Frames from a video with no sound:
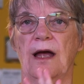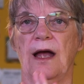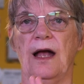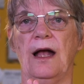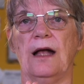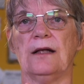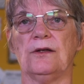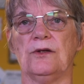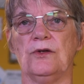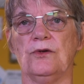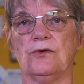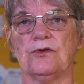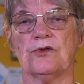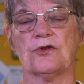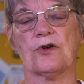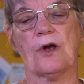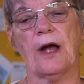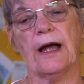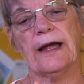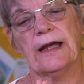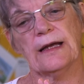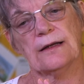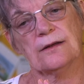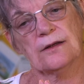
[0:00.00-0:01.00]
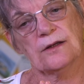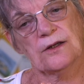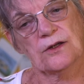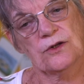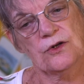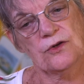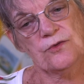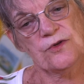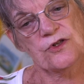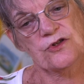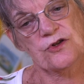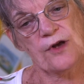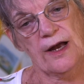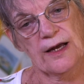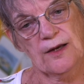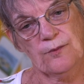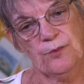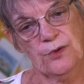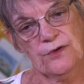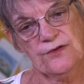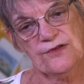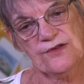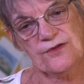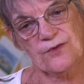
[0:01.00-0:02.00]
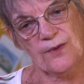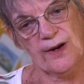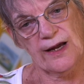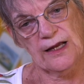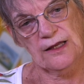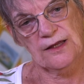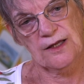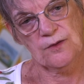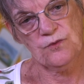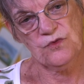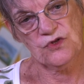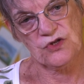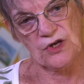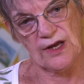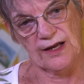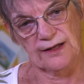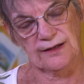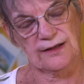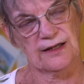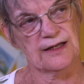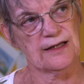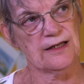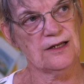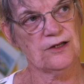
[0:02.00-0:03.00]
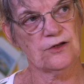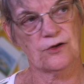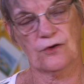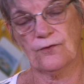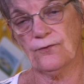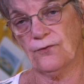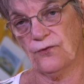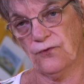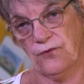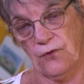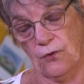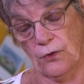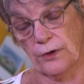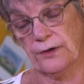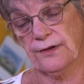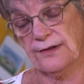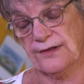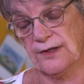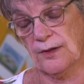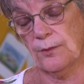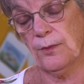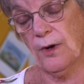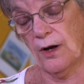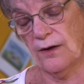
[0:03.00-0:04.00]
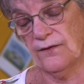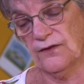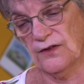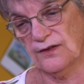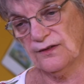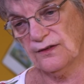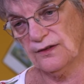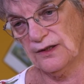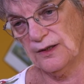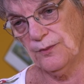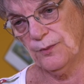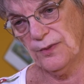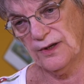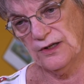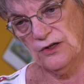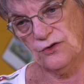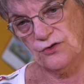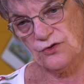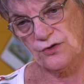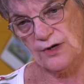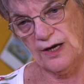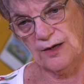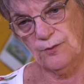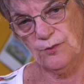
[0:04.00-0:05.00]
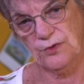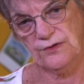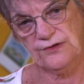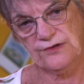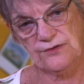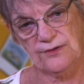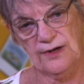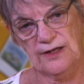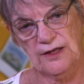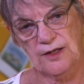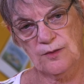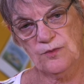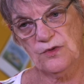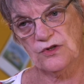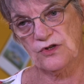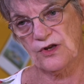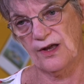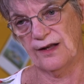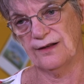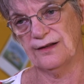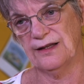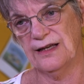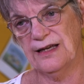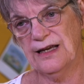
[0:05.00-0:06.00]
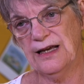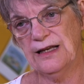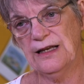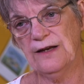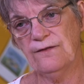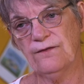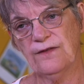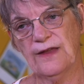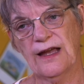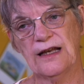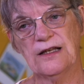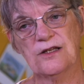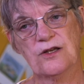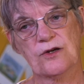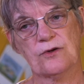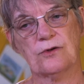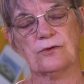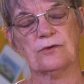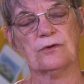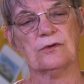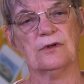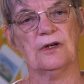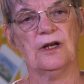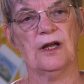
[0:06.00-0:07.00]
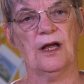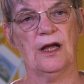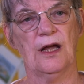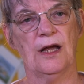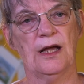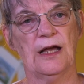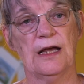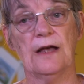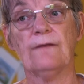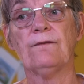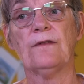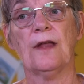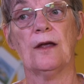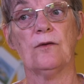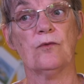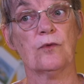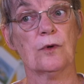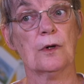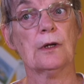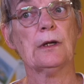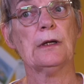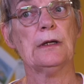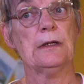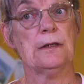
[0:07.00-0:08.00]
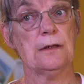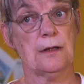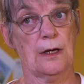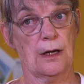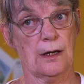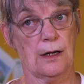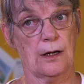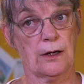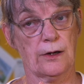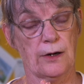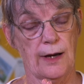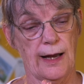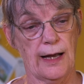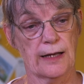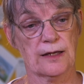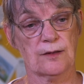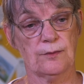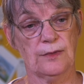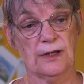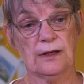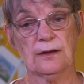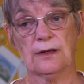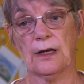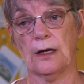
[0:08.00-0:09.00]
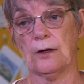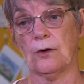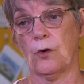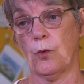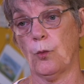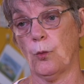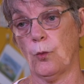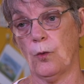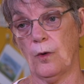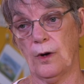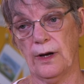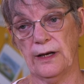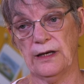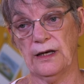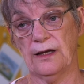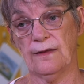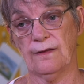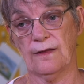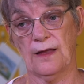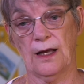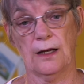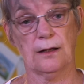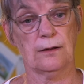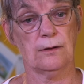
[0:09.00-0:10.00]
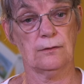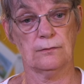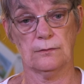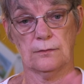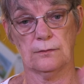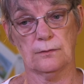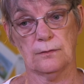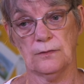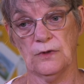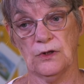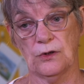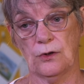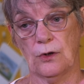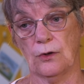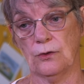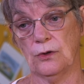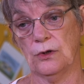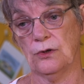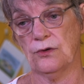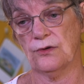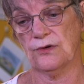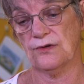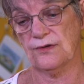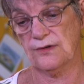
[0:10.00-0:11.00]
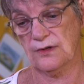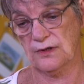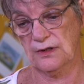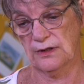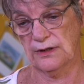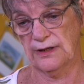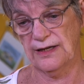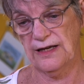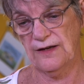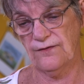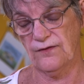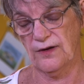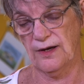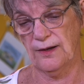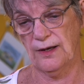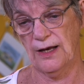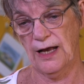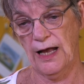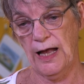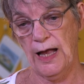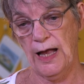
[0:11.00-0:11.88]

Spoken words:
And you try and persuade them gently. You don't force them, obviously, but you try and persuade them gently. And if they really are adamant, they don't want it, then you just leave it.